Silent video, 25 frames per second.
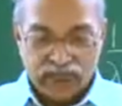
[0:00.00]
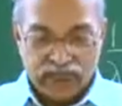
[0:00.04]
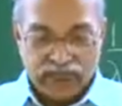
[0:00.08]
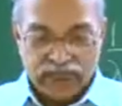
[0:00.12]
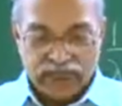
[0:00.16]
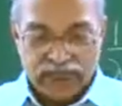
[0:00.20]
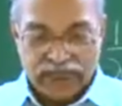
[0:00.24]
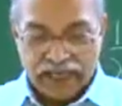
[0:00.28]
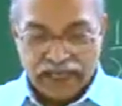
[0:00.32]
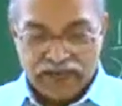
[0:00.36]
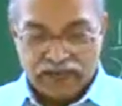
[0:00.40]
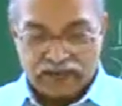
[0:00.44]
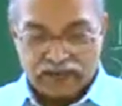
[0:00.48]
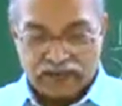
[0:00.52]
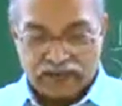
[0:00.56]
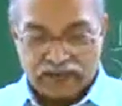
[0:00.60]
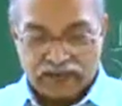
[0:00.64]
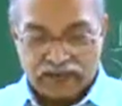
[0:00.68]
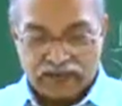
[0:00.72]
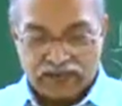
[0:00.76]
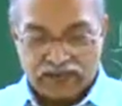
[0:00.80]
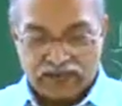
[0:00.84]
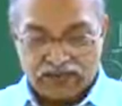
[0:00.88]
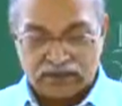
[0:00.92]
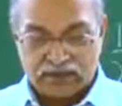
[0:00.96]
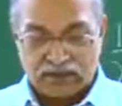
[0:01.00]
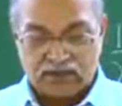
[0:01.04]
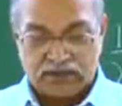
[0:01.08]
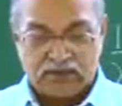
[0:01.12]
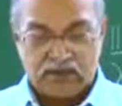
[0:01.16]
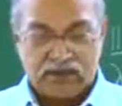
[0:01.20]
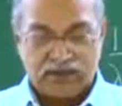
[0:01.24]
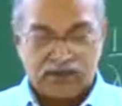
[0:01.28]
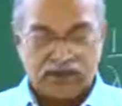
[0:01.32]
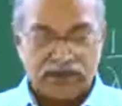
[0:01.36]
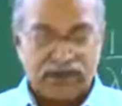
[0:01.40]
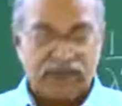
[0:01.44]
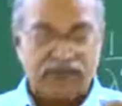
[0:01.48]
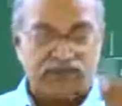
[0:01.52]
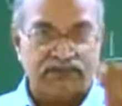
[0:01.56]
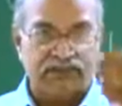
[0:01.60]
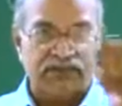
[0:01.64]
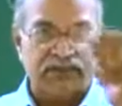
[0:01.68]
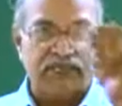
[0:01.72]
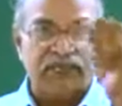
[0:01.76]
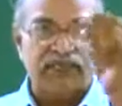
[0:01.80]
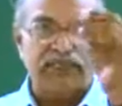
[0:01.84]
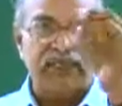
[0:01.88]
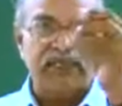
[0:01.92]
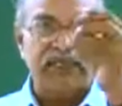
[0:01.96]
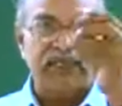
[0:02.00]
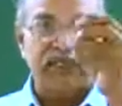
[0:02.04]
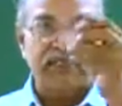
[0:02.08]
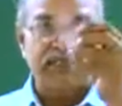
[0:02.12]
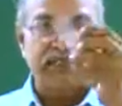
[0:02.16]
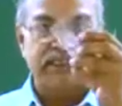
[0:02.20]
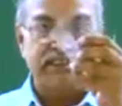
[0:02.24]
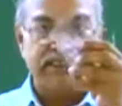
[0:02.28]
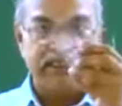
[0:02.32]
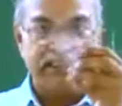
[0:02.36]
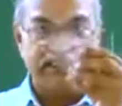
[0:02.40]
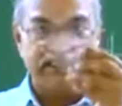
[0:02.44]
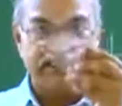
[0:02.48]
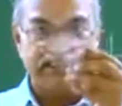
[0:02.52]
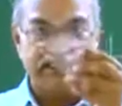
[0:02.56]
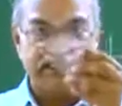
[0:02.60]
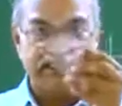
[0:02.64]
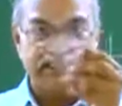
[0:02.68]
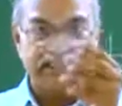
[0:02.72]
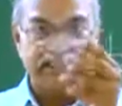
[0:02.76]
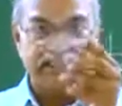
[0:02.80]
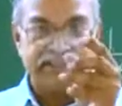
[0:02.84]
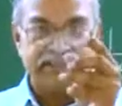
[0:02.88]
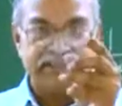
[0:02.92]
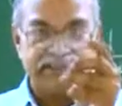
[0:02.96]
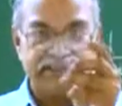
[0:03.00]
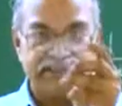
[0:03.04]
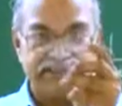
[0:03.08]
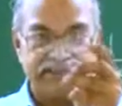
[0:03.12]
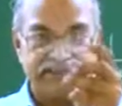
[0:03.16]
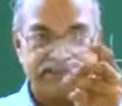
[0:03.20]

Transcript: and several glass slides.